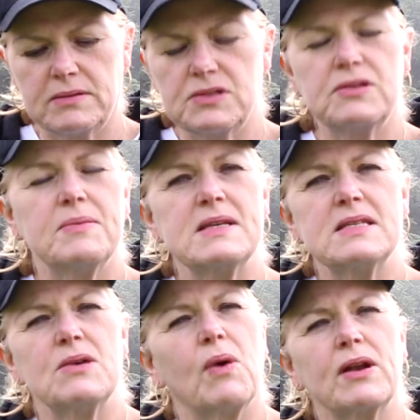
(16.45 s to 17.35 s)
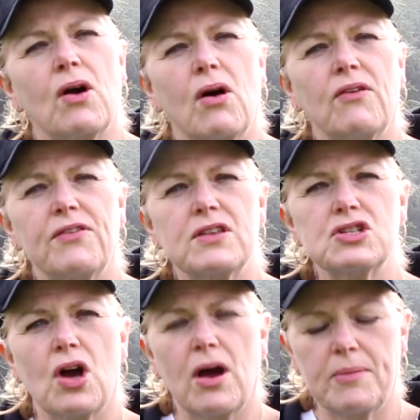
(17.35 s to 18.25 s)
do the BC1 call for the
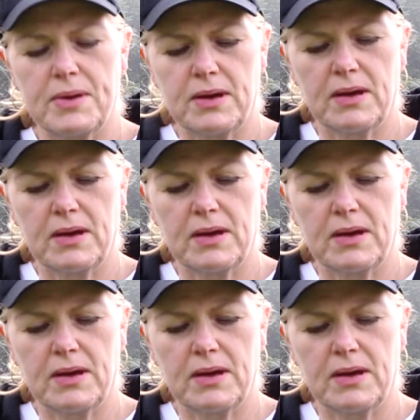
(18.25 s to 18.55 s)
job,